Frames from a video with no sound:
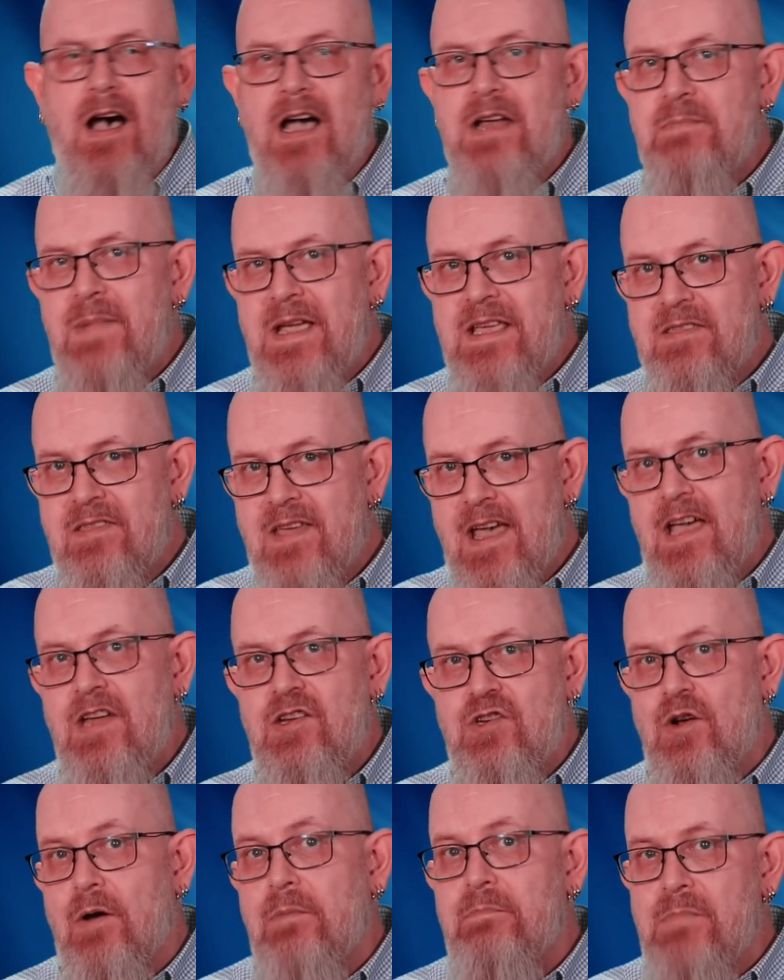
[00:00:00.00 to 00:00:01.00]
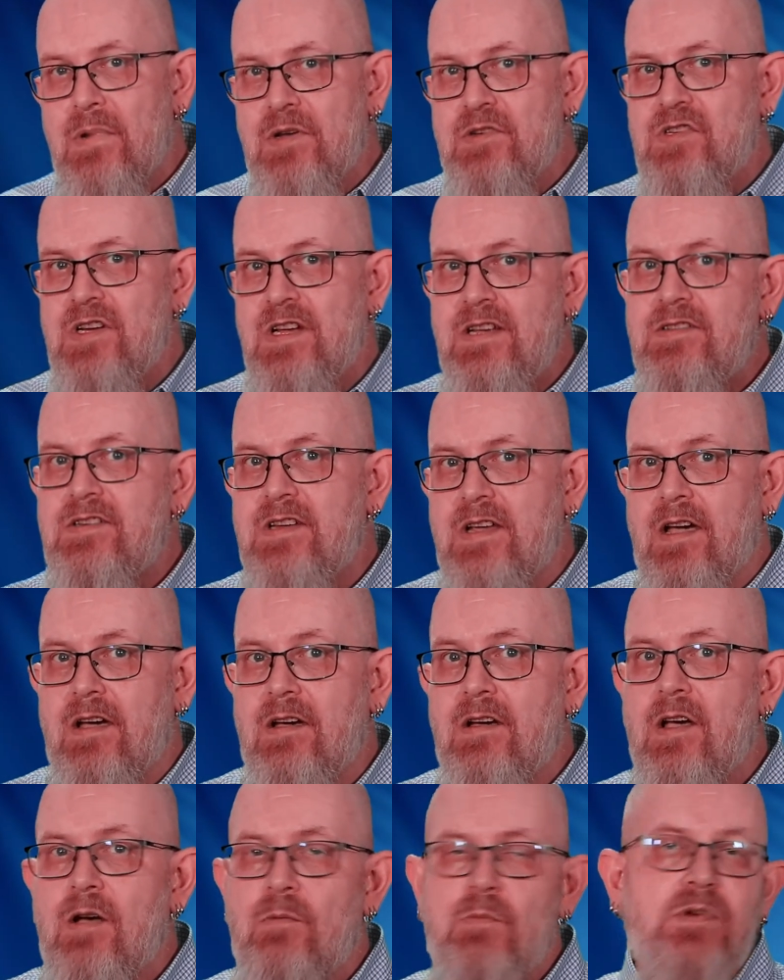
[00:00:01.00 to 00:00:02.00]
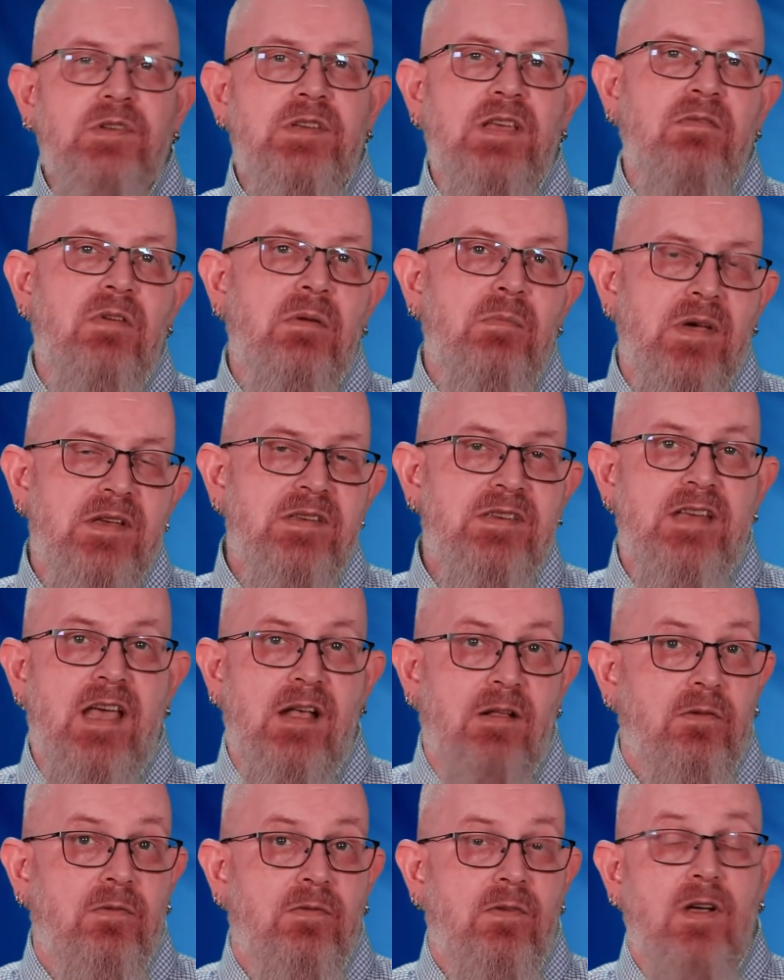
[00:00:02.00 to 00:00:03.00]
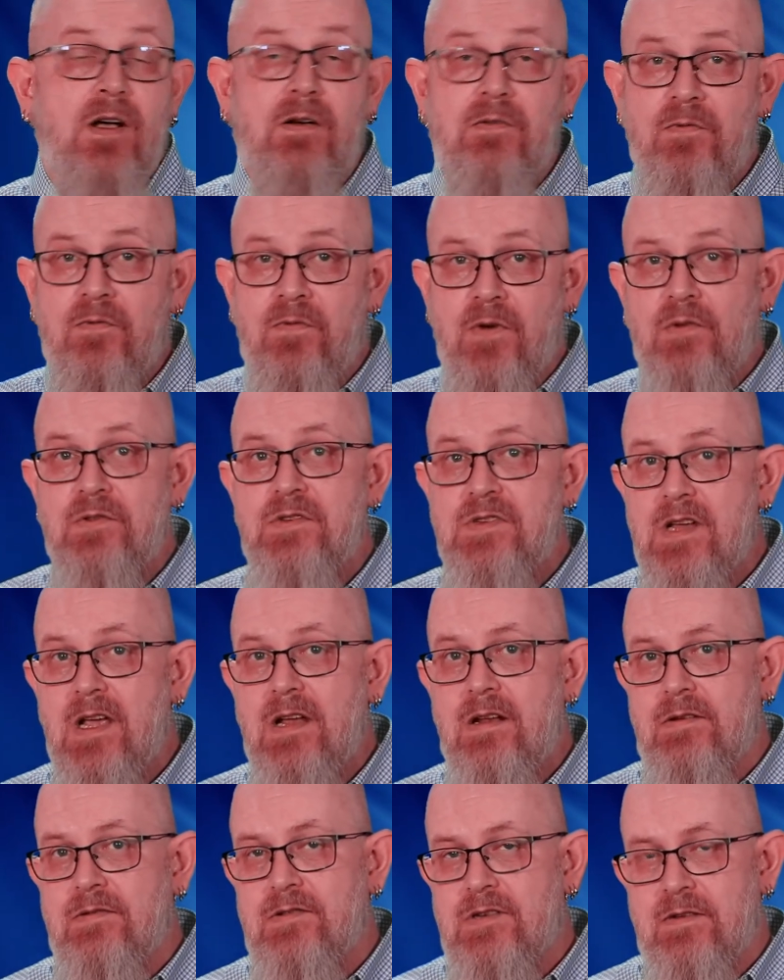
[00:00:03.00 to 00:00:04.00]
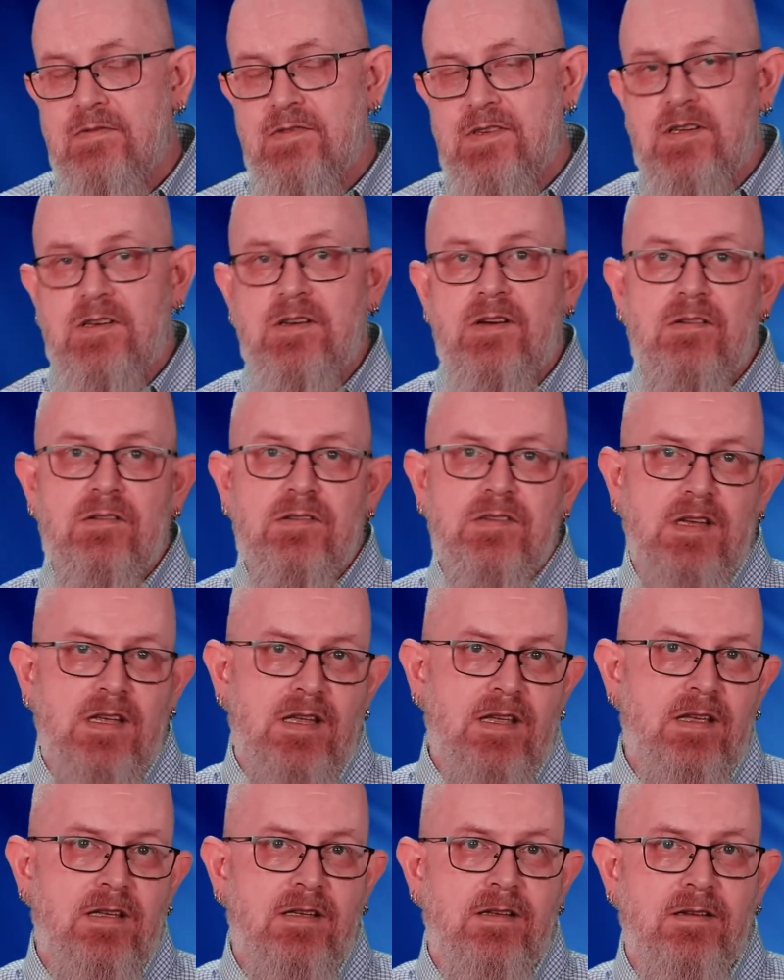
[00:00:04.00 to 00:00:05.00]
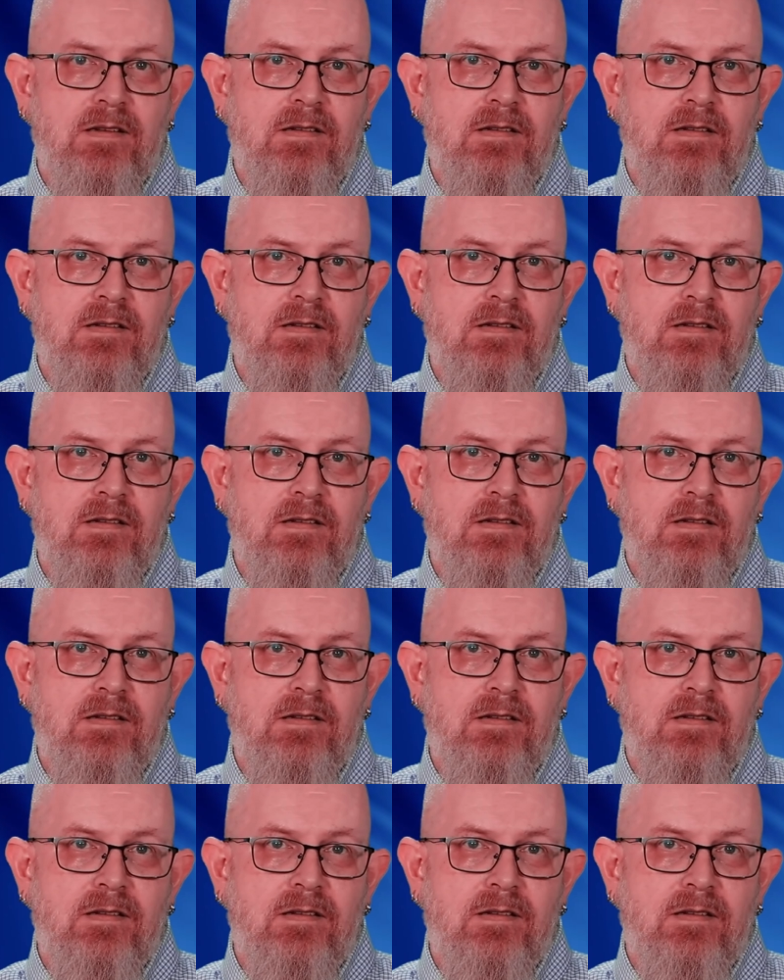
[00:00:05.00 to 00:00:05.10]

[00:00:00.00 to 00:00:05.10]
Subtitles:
I'd make their job much easier whilst giving myself a false illusion of security.